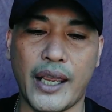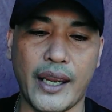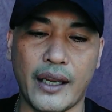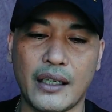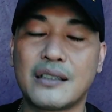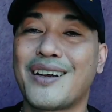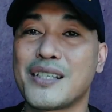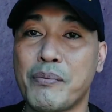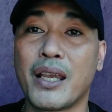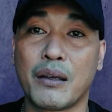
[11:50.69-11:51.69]
and it
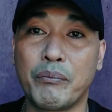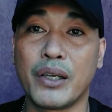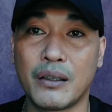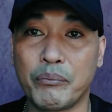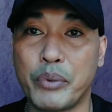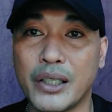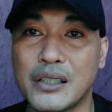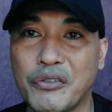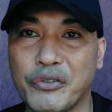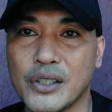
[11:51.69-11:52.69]
does make a big
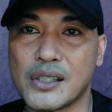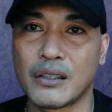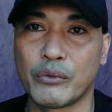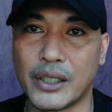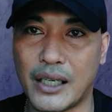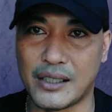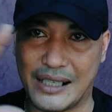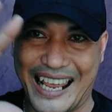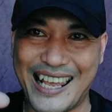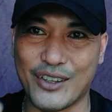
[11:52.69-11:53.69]
difference in regards
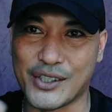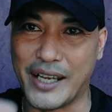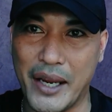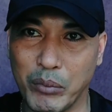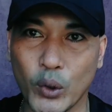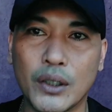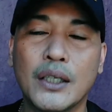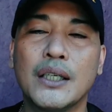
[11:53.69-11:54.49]
to how stable